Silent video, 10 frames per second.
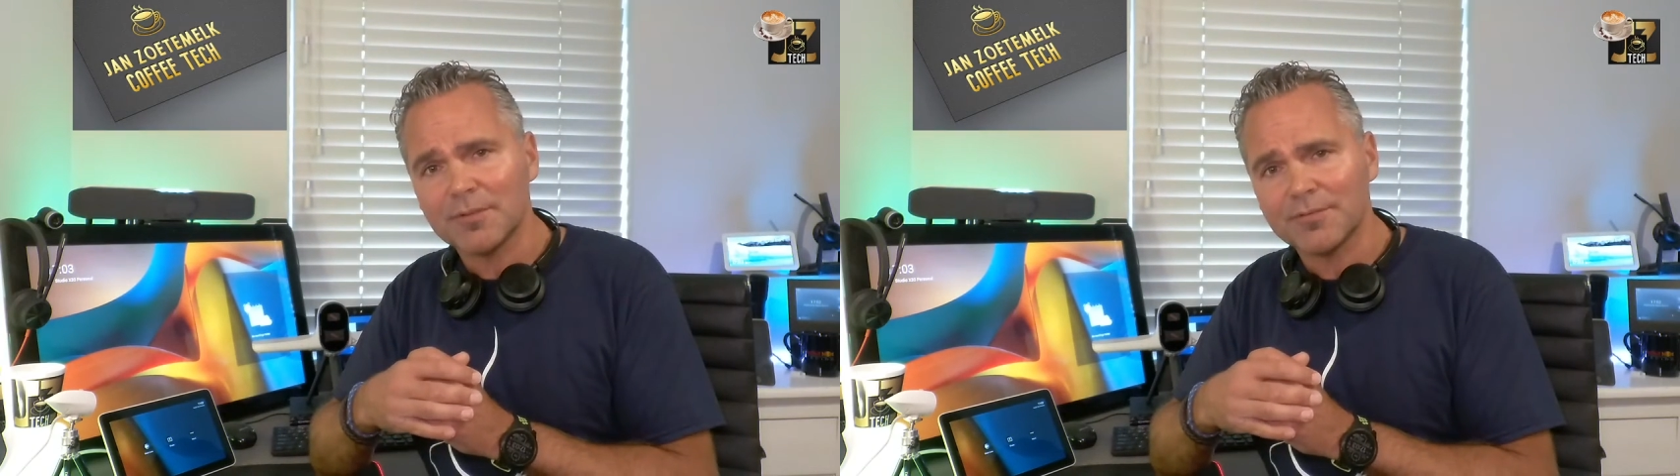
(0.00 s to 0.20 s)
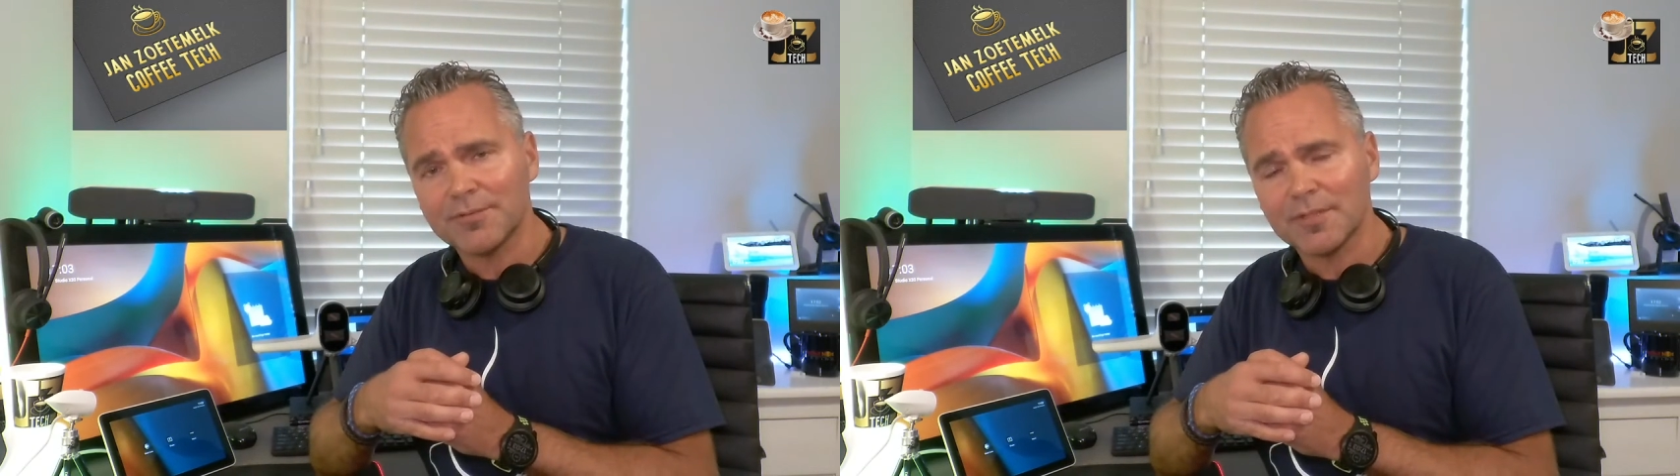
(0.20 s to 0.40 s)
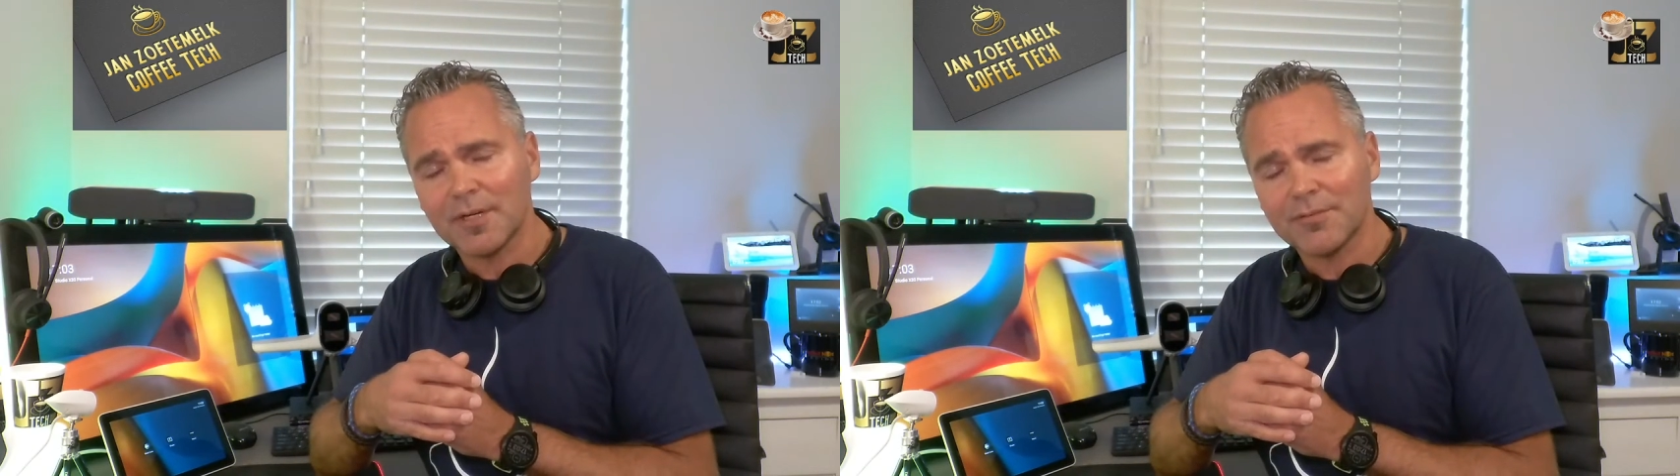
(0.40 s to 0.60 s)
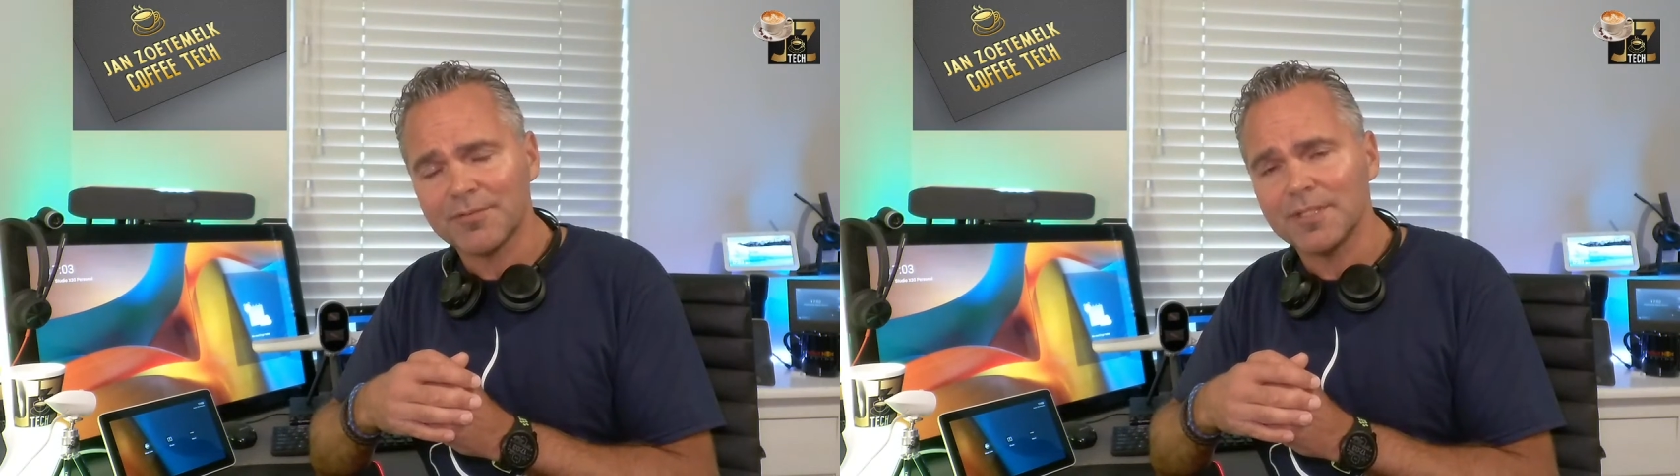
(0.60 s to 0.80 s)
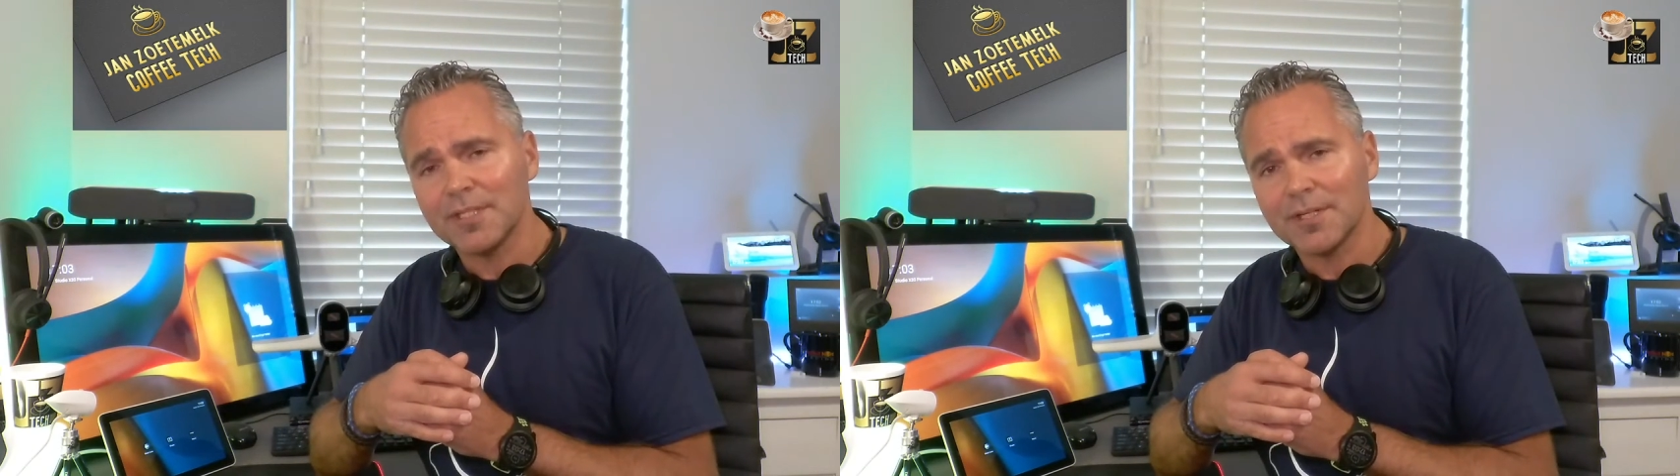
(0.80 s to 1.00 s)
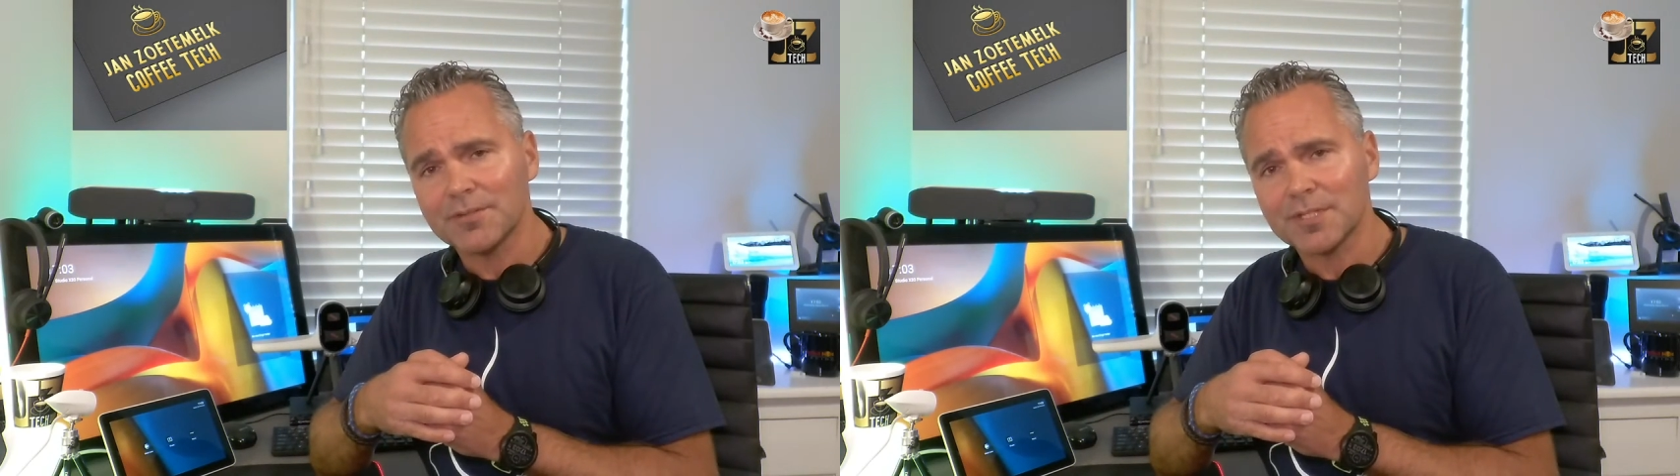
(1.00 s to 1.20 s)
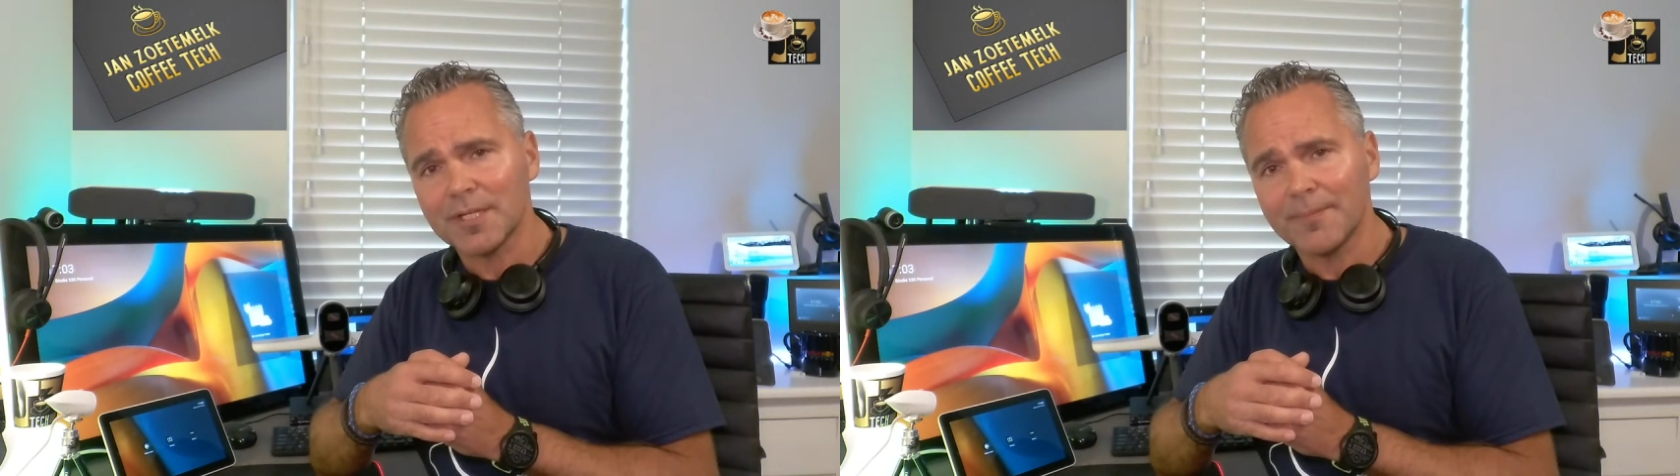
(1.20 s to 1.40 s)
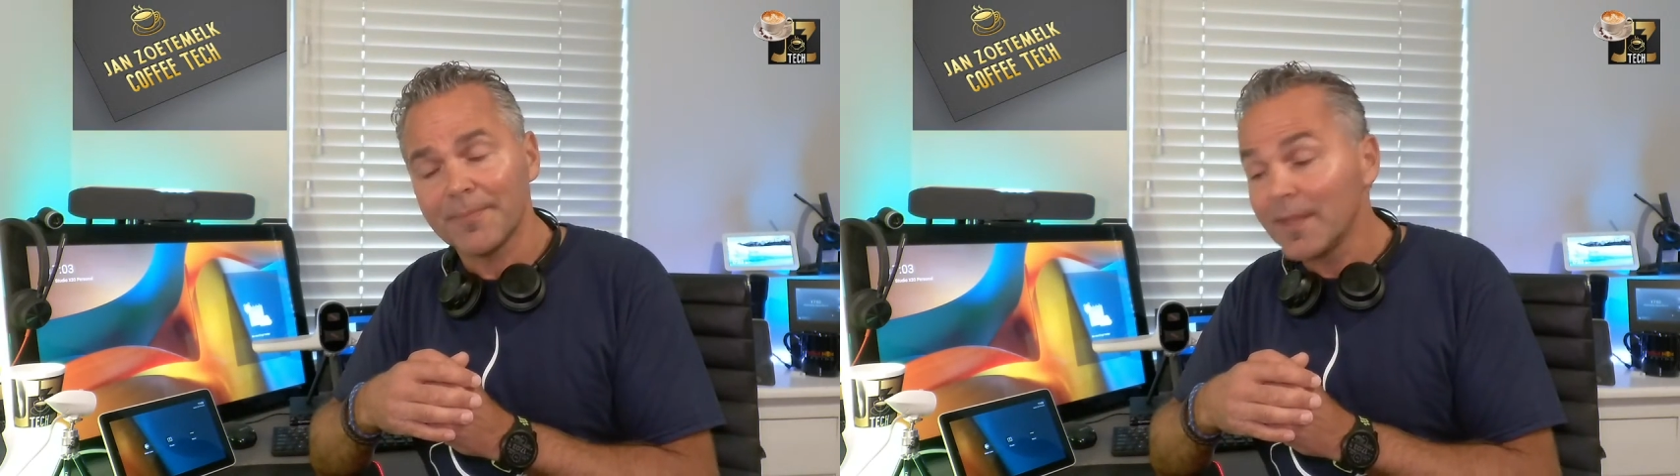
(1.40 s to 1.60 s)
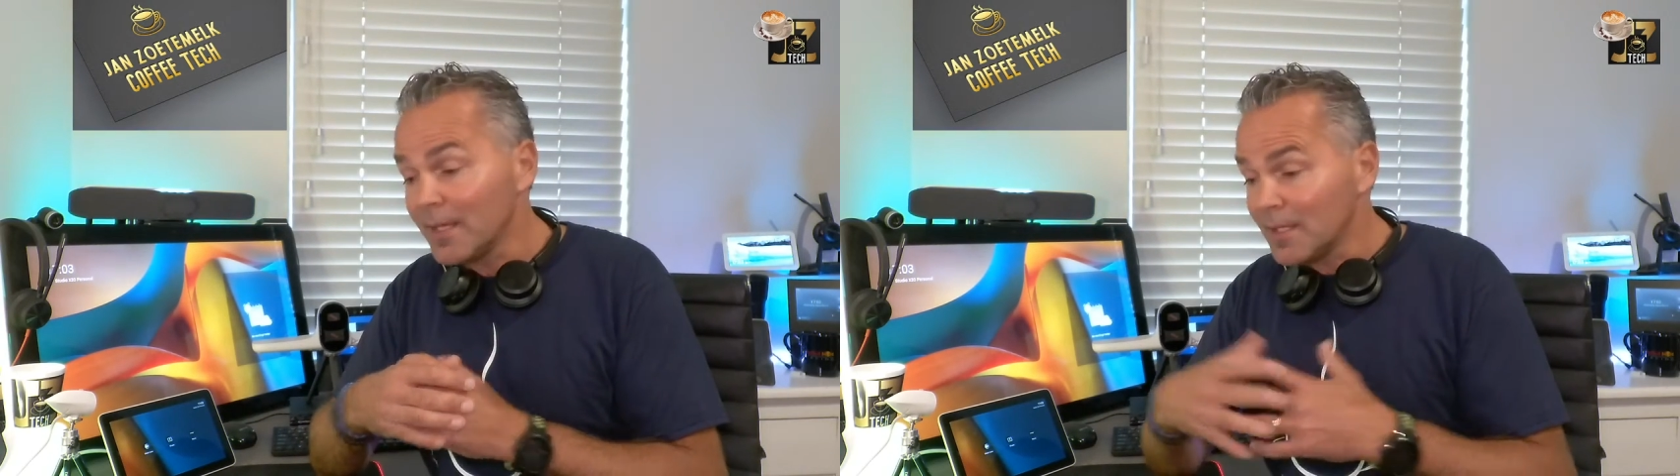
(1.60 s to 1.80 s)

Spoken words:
of videos.